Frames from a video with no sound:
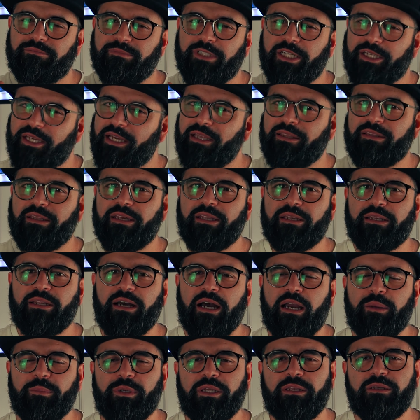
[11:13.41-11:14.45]
Again, then,
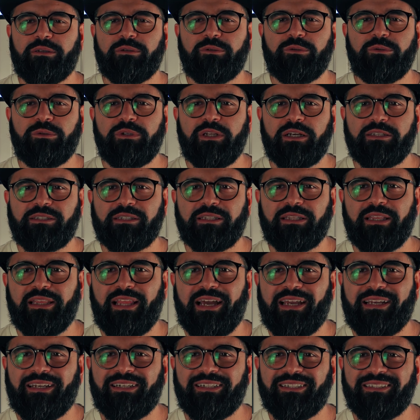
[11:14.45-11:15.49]
I mean, who doesn't
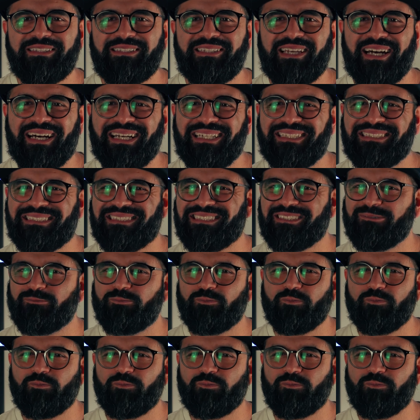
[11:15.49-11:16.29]
like a tight?